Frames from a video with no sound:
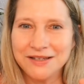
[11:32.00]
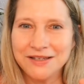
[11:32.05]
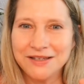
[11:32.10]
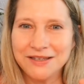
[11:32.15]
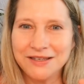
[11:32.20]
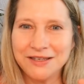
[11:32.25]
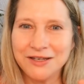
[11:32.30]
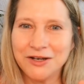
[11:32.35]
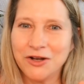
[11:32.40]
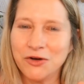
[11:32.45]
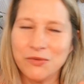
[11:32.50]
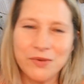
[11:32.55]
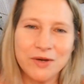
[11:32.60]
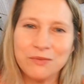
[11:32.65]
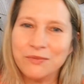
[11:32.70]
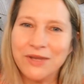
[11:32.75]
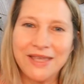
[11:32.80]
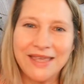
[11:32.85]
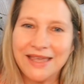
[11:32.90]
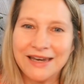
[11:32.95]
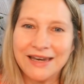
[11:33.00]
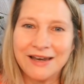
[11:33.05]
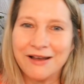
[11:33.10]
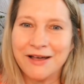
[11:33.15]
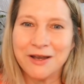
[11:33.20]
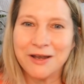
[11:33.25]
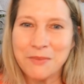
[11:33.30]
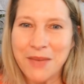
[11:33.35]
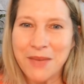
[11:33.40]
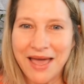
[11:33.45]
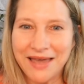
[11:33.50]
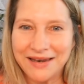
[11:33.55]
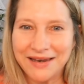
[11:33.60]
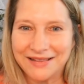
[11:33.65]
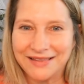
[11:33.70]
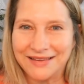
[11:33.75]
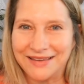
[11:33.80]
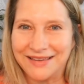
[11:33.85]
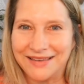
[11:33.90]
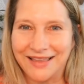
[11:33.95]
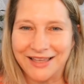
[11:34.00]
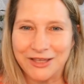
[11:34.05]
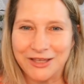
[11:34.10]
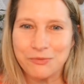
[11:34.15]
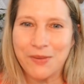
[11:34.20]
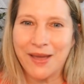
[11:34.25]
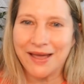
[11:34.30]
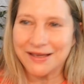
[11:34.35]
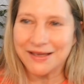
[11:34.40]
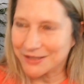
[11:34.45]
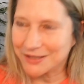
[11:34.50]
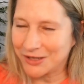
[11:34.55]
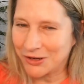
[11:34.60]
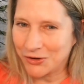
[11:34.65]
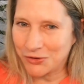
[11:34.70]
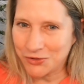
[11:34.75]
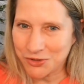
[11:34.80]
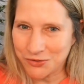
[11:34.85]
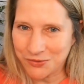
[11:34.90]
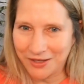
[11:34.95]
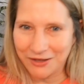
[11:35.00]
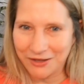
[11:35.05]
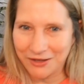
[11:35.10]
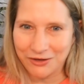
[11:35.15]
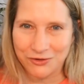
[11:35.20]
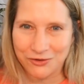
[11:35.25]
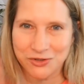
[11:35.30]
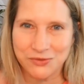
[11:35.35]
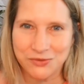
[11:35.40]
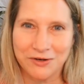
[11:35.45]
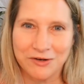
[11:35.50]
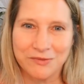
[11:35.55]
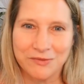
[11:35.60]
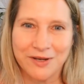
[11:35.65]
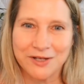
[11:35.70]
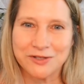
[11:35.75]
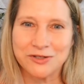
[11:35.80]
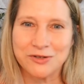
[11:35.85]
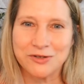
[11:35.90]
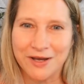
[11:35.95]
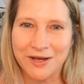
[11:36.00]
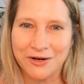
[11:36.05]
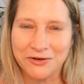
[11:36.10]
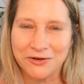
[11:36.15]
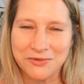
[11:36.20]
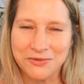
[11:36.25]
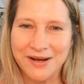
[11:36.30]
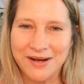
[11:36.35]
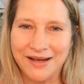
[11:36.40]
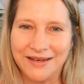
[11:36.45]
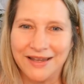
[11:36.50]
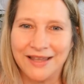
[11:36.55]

When we get it automatically, like you pass go, you get your $200 no matter what.